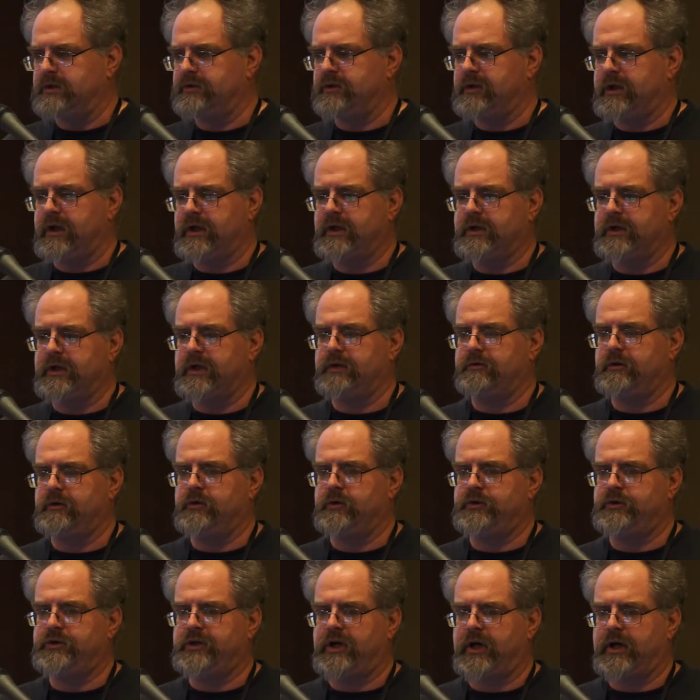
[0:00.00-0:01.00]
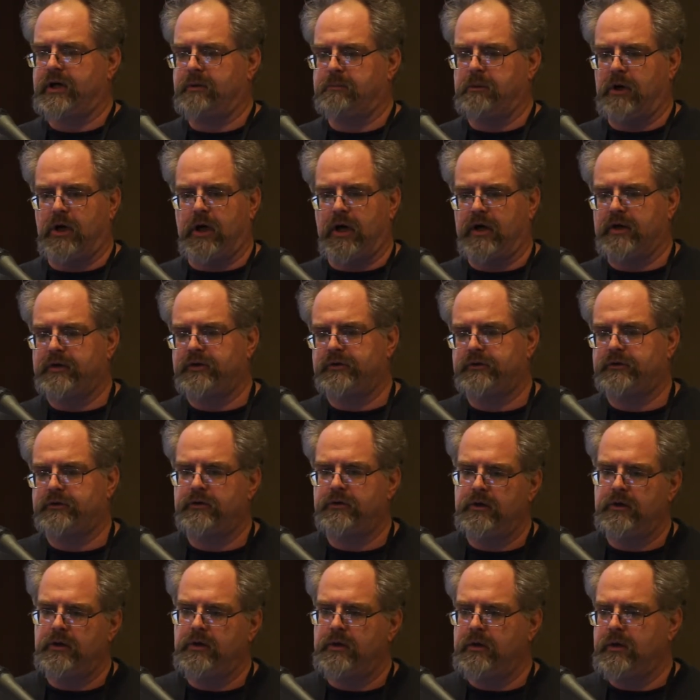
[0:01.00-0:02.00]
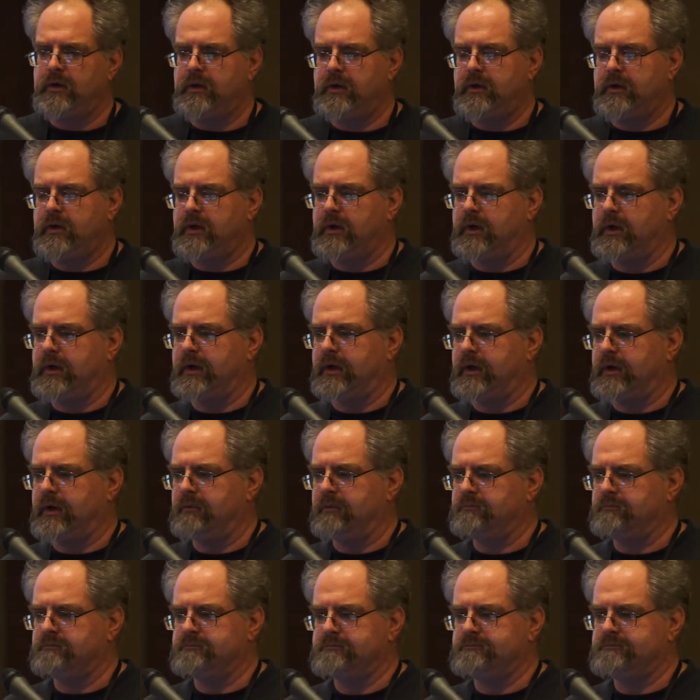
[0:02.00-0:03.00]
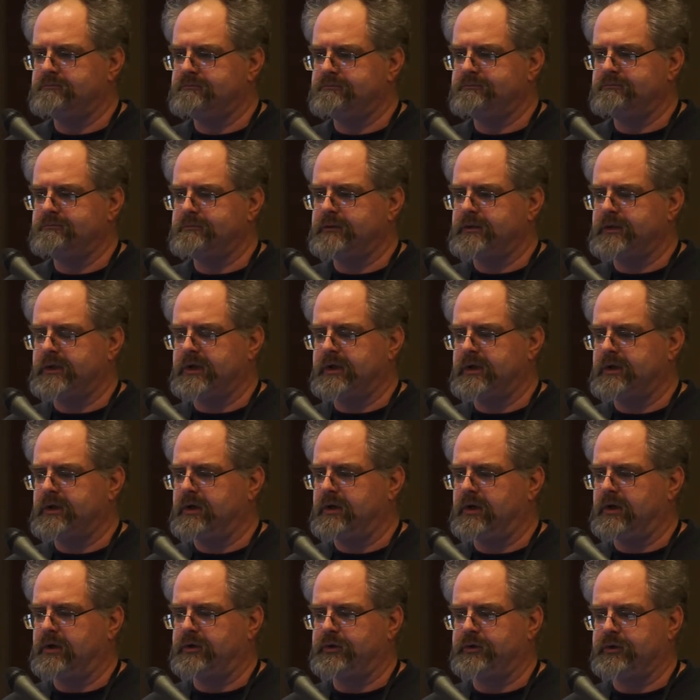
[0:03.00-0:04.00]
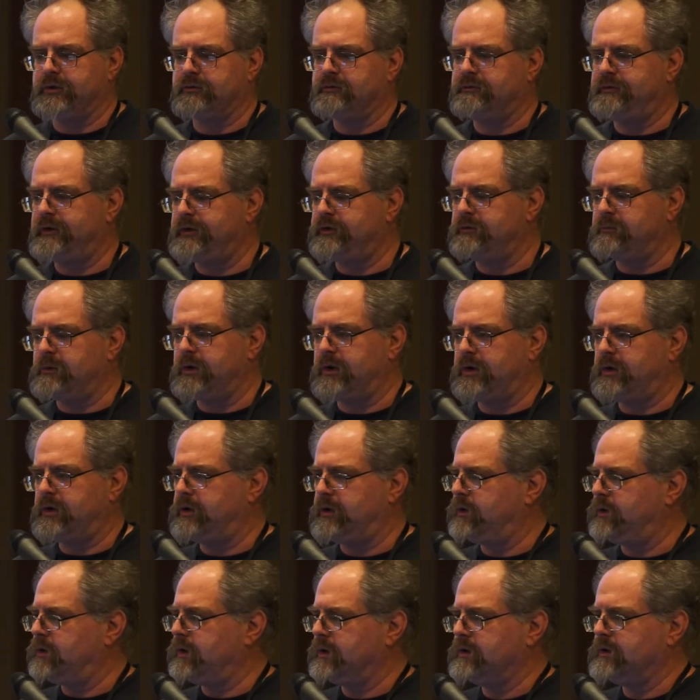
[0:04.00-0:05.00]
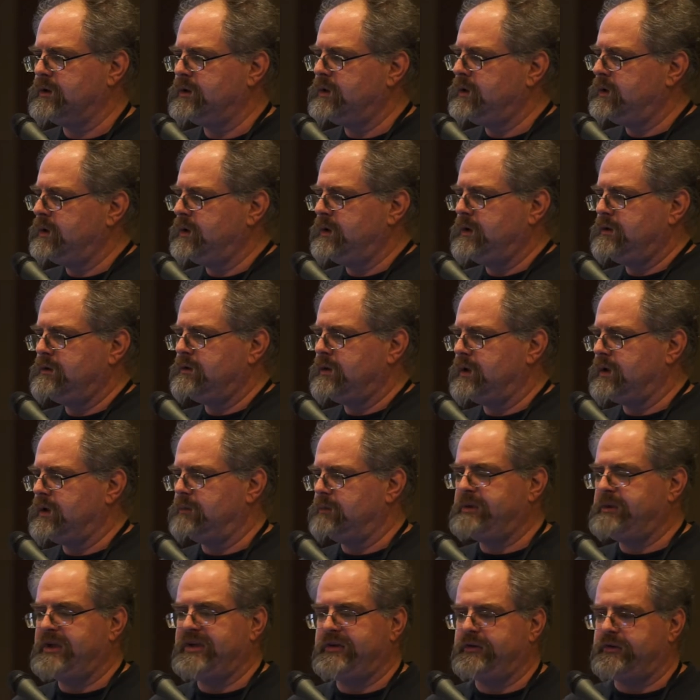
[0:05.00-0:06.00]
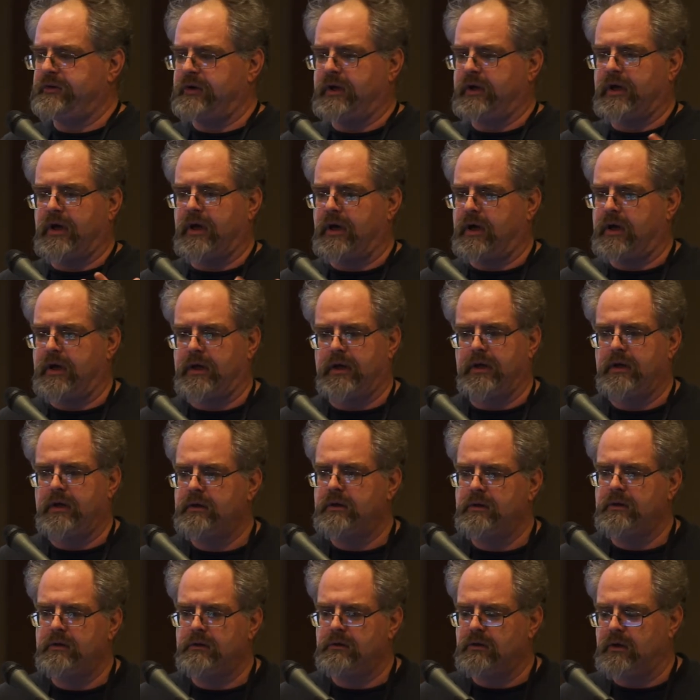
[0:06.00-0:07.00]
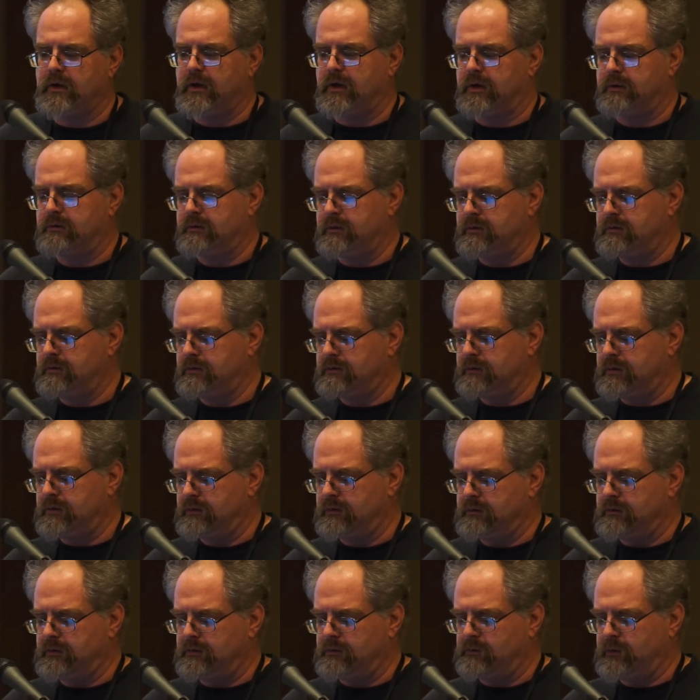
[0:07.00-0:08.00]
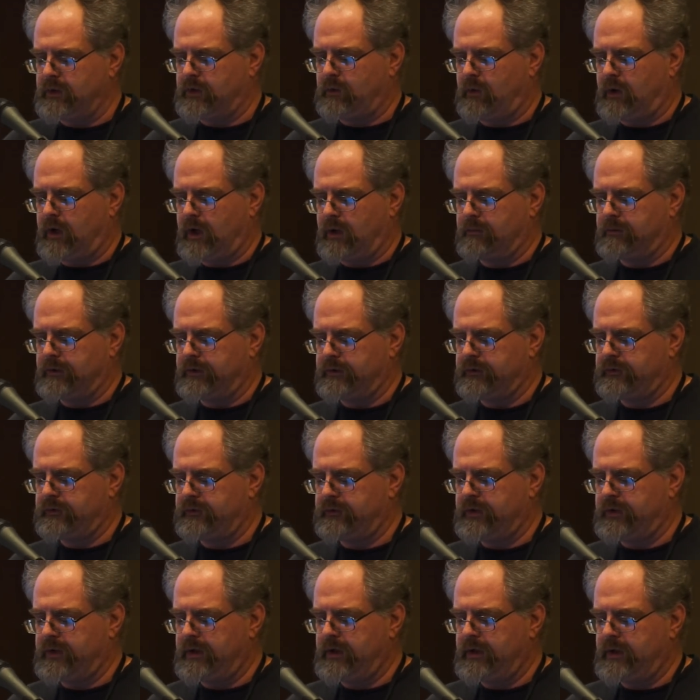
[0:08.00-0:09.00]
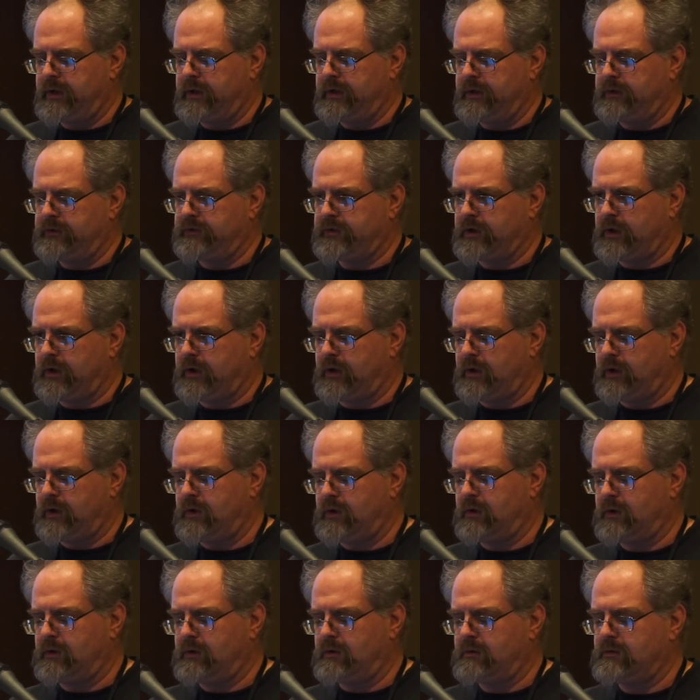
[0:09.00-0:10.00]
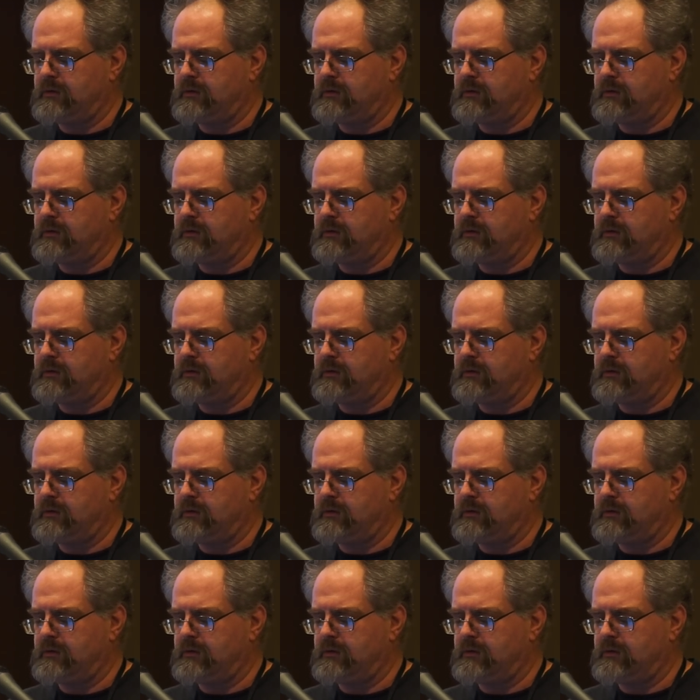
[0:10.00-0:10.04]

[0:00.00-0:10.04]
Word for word: not going to give you a checkbox um, on your FISMA or uh, PCI uh, requirements. So